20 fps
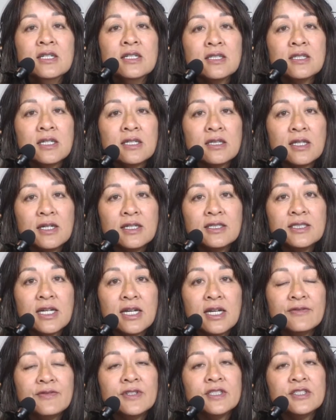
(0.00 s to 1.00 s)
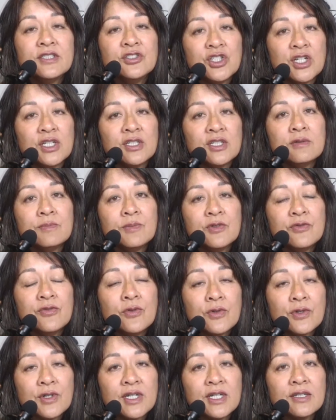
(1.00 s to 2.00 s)
They like to have an agenda
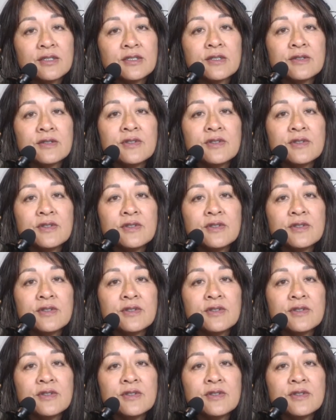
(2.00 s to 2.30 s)
beforehand so